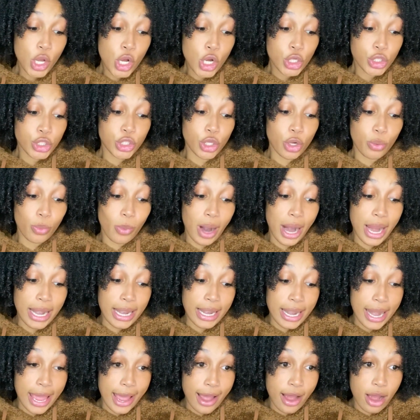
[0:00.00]
So right
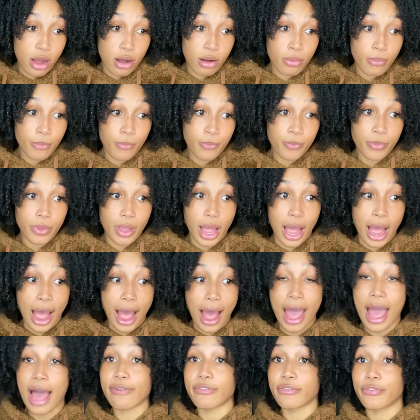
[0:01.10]
now, I
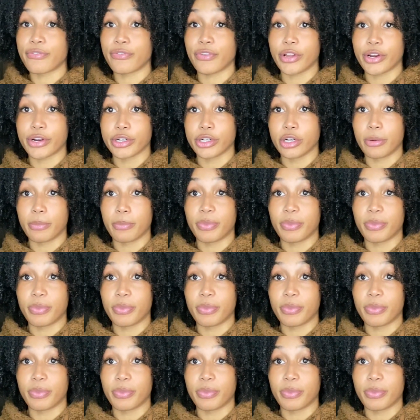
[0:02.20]
have a flare-up.